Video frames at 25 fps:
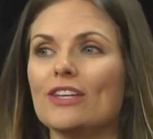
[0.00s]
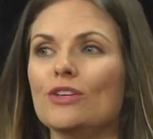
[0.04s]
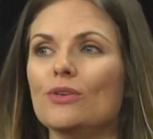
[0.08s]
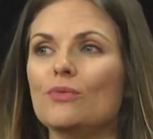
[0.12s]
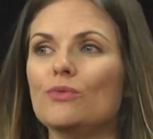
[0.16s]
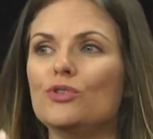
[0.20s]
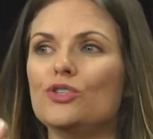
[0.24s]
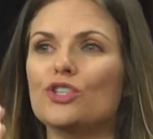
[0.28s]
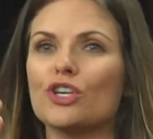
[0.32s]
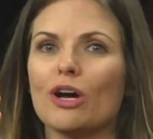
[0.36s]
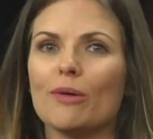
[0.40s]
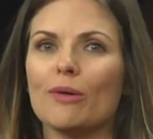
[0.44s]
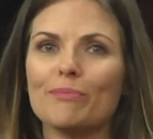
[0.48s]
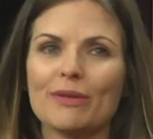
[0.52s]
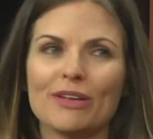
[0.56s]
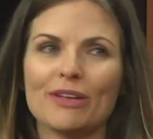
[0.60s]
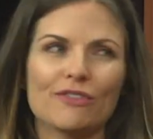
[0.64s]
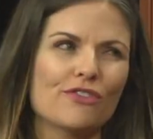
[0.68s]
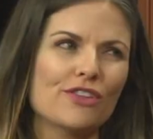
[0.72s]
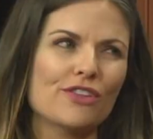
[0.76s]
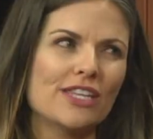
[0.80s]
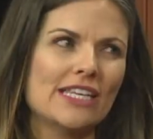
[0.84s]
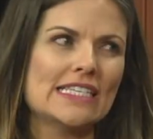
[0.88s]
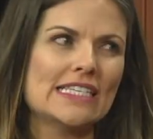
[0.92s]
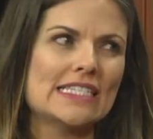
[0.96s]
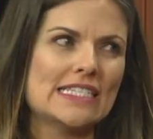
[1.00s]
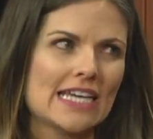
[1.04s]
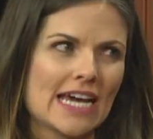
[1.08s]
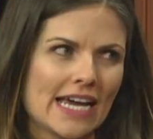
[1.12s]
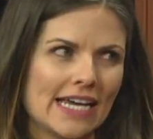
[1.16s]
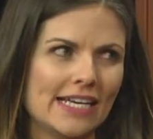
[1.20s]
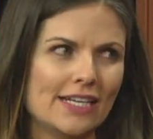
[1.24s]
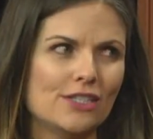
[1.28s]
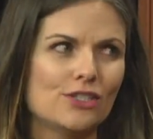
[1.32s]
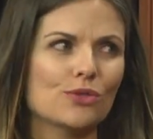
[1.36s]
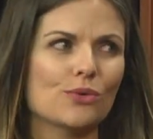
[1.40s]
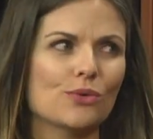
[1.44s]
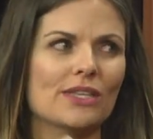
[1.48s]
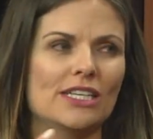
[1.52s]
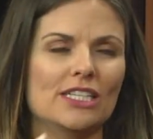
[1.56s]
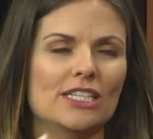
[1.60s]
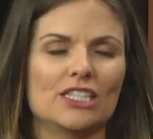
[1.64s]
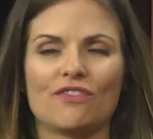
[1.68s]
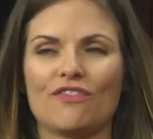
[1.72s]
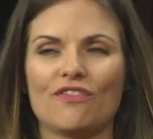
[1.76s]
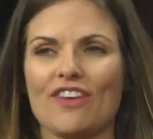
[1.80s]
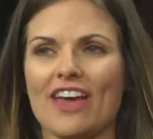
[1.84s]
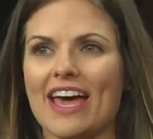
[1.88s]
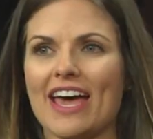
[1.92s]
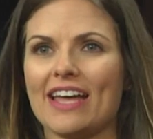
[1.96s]
You jump in for these diets or
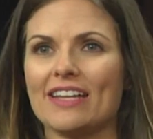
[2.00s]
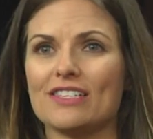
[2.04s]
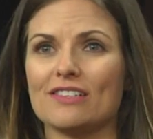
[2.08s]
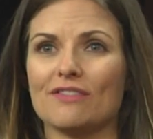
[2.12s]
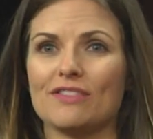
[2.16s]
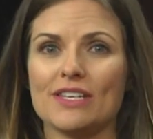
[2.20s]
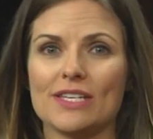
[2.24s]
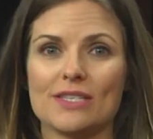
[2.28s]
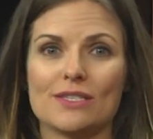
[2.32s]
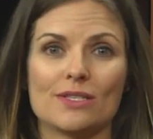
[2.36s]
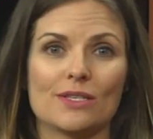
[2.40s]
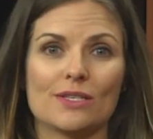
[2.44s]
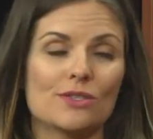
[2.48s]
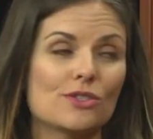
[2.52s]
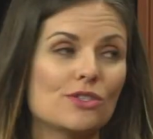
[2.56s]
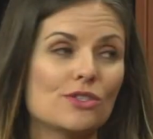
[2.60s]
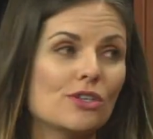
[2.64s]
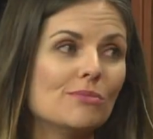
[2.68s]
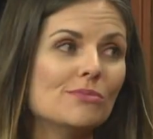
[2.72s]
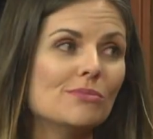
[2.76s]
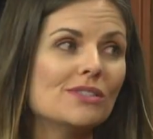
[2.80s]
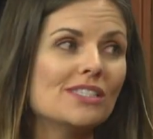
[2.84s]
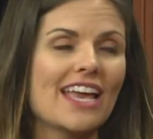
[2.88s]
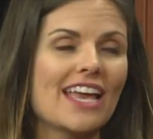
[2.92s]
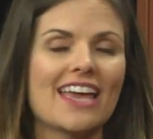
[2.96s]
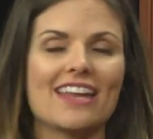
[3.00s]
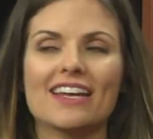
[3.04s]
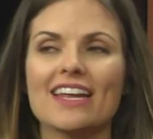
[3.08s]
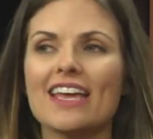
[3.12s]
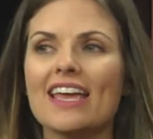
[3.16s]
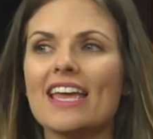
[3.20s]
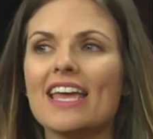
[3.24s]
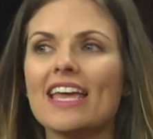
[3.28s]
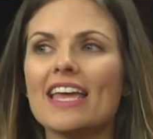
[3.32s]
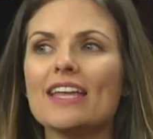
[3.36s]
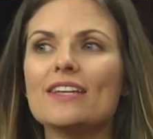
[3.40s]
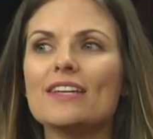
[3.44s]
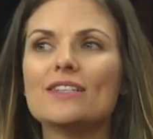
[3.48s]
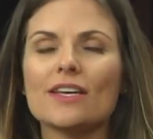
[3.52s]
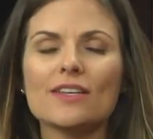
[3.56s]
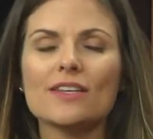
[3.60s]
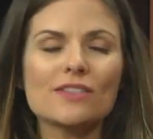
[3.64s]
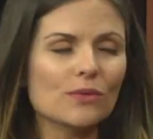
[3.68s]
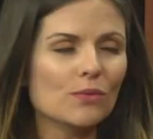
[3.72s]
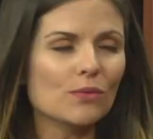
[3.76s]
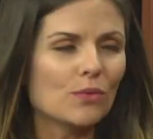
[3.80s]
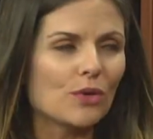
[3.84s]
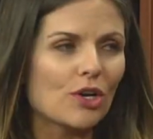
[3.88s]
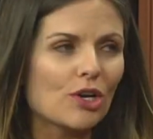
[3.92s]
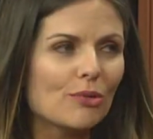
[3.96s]
these fads of these systems, and it
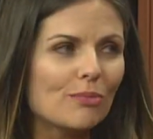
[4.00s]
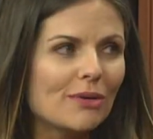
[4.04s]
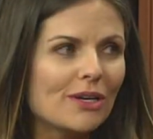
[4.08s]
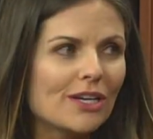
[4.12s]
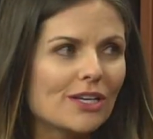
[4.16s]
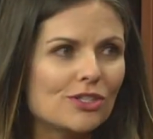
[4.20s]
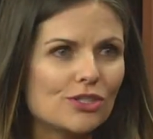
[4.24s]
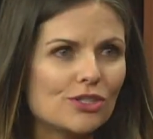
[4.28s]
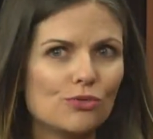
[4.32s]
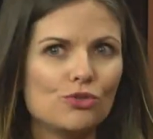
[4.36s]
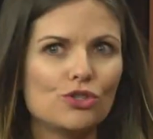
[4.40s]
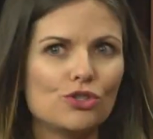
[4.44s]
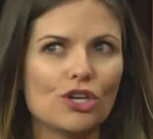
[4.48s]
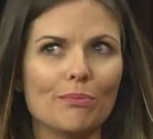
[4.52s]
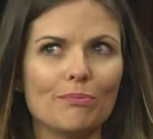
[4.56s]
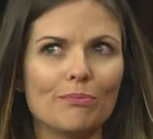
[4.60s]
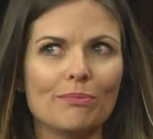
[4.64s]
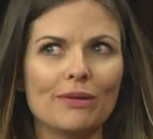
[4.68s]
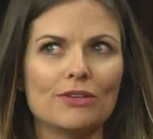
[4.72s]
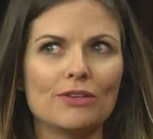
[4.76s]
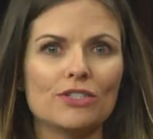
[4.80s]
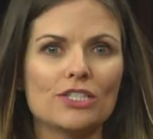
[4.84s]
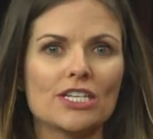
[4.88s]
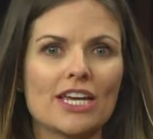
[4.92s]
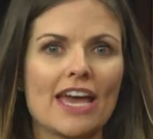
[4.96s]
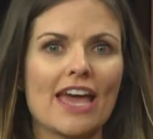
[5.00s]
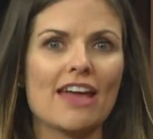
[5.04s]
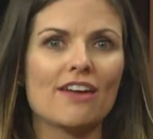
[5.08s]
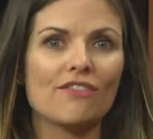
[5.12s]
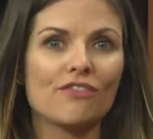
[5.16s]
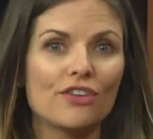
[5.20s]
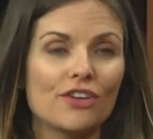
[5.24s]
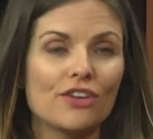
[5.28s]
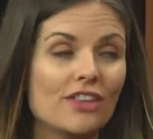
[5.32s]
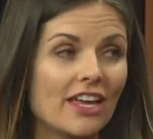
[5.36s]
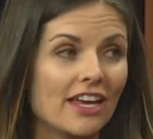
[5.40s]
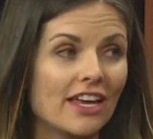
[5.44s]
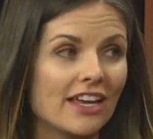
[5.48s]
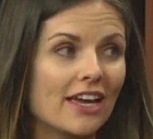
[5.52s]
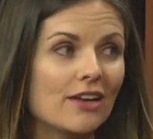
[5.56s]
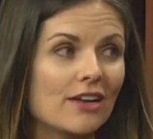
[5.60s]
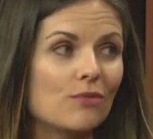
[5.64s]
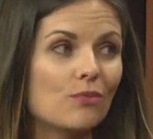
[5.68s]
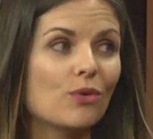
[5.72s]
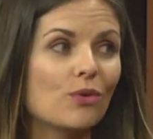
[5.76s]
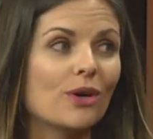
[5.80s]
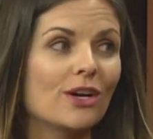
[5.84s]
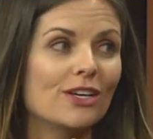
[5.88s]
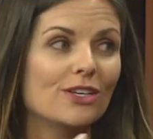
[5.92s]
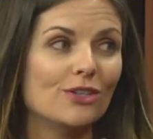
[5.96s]
doesn't work because you jump into everything.
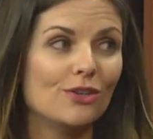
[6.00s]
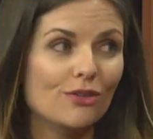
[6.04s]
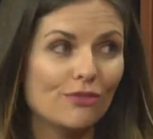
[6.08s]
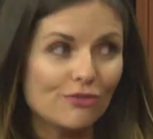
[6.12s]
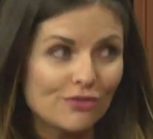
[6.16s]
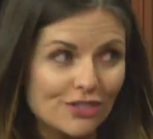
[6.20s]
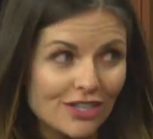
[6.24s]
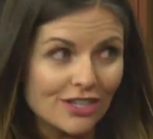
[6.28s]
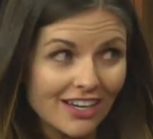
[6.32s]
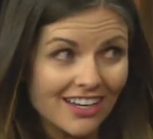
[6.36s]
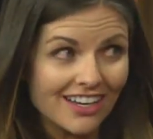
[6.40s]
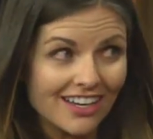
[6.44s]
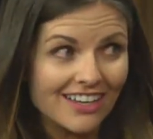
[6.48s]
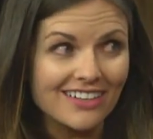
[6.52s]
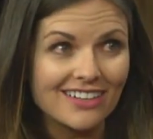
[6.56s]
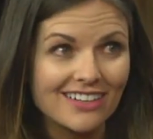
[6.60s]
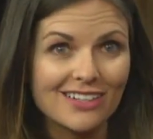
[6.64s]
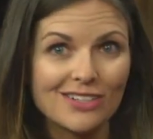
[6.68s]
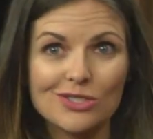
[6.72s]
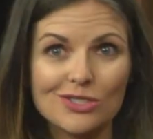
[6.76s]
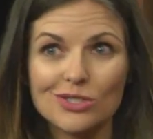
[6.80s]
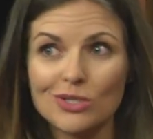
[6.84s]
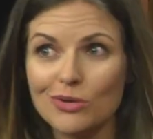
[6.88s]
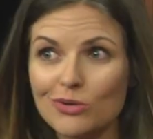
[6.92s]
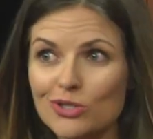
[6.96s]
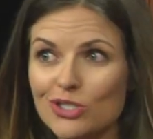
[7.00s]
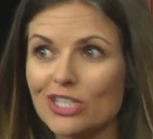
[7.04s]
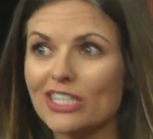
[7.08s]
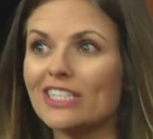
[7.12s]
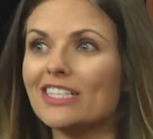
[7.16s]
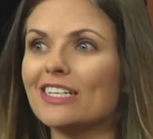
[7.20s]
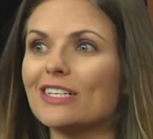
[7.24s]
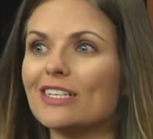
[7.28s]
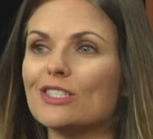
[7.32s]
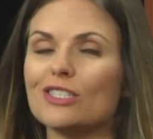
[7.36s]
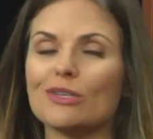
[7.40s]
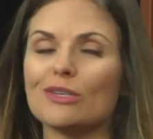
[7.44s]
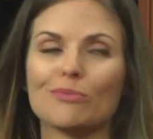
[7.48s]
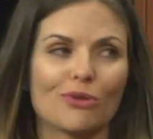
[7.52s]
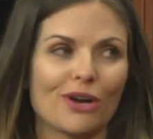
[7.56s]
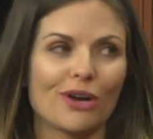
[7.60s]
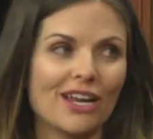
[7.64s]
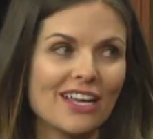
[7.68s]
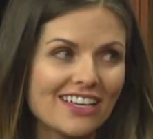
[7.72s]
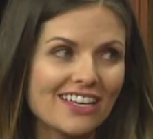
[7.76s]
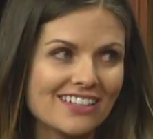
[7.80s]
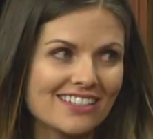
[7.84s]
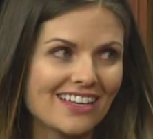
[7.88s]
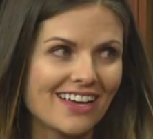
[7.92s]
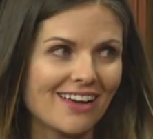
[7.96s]
And what you've done is so genius. You
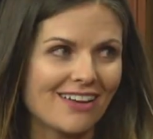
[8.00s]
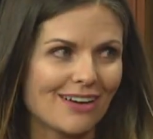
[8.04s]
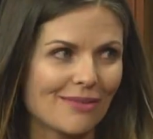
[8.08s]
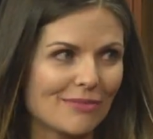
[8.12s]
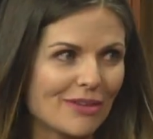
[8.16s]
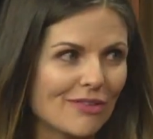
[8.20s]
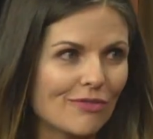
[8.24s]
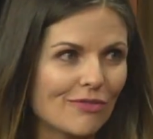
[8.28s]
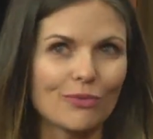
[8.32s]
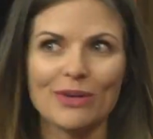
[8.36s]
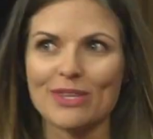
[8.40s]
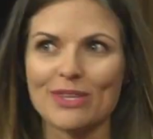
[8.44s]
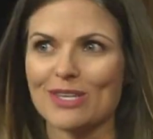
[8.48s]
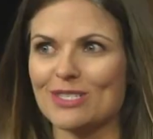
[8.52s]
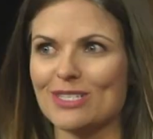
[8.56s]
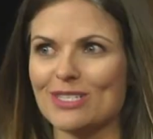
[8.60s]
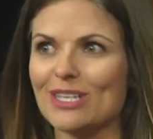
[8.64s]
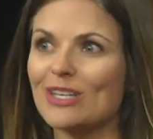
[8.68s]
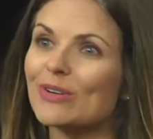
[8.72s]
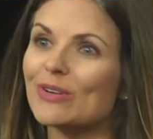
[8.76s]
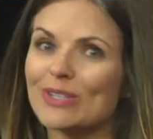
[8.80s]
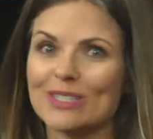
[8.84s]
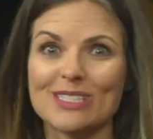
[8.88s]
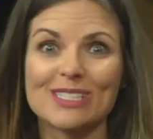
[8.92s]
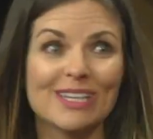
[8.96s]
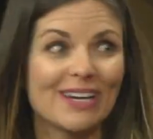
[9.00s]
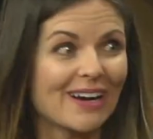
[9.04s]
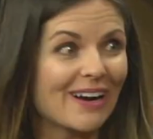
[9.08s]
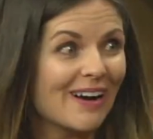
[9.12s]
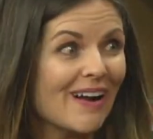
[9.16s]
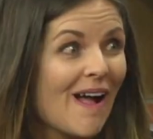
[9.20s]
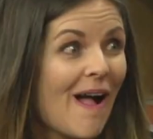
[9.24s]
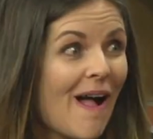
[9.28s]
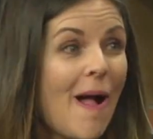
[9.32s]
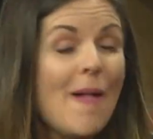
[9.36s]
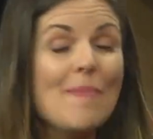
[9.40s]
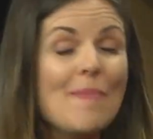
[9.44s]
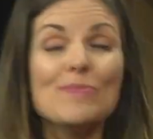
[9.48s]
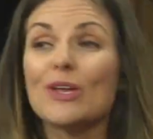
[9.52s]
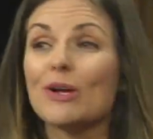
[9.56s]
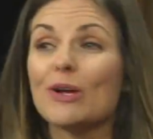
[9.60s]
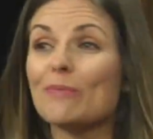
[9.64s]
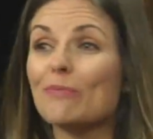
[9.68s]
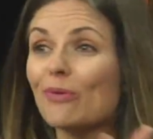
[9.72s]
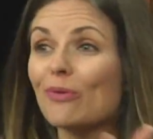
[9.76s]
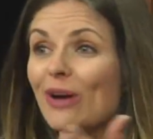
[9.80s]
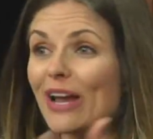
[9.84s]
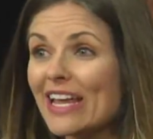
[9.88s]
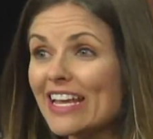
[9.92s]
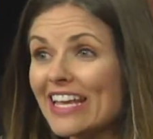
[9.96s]
break it down. I'm giving away the secrets here.
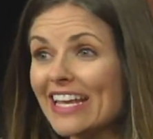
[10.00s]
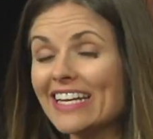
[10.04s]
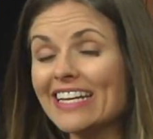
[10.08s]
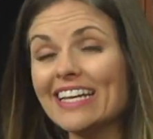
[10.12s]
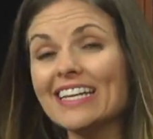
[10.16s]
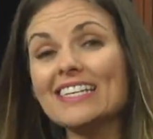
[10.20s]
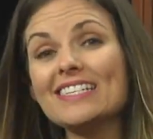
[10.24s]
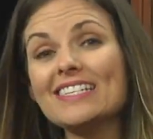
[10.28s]
You're breaking it